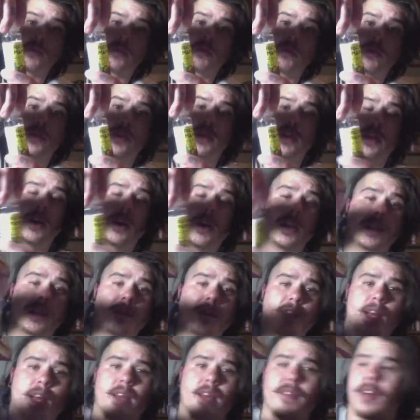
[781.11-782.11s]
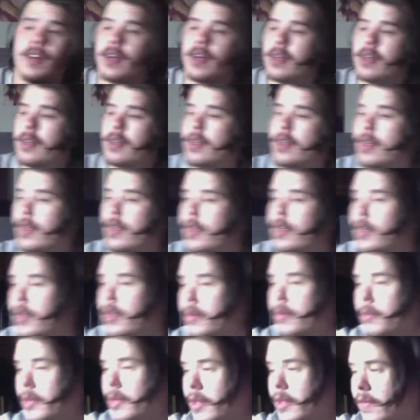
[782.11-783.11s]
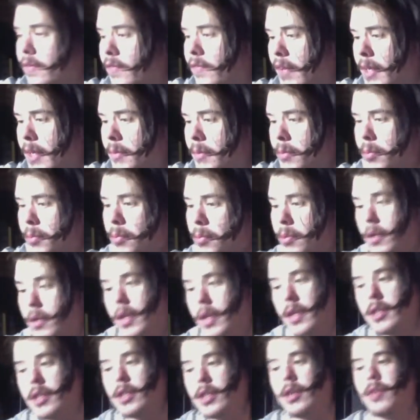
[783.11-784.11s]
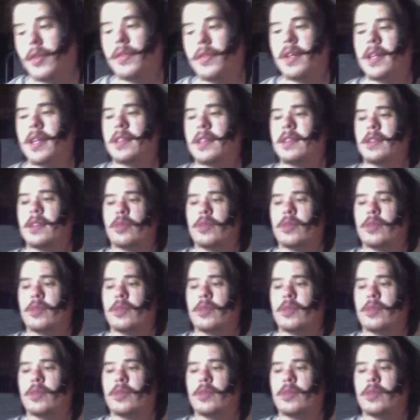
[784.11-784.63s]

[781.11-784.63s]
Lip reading: really nice flavour. But the vape production on this is